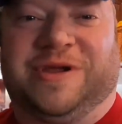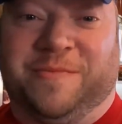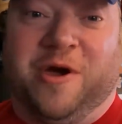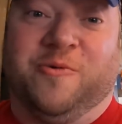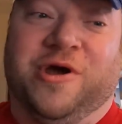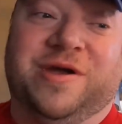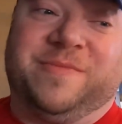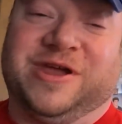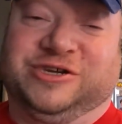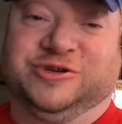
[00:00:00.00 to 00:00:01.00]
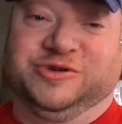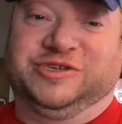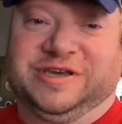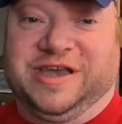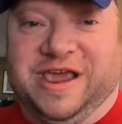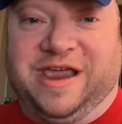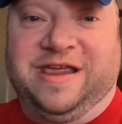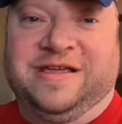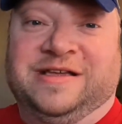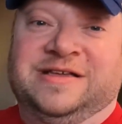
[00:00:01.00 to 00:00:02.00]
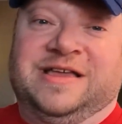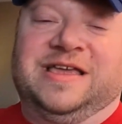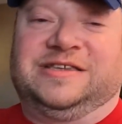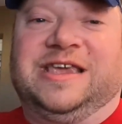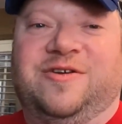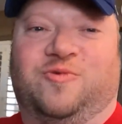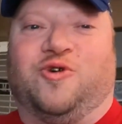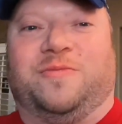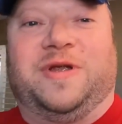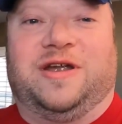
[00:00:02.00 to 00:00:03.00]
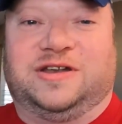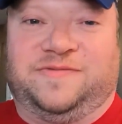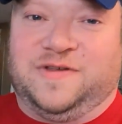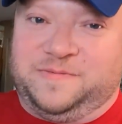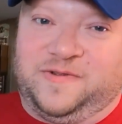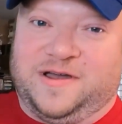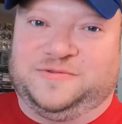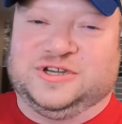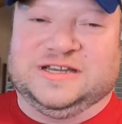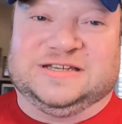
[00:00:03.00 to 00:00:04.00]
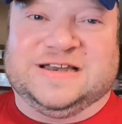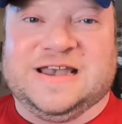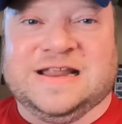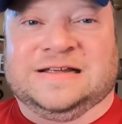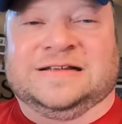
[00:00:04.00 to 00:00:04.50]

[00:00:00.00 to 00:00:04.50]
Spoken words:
I'm not wearing my shoes today. It's getting warm here. It's flip-flop season.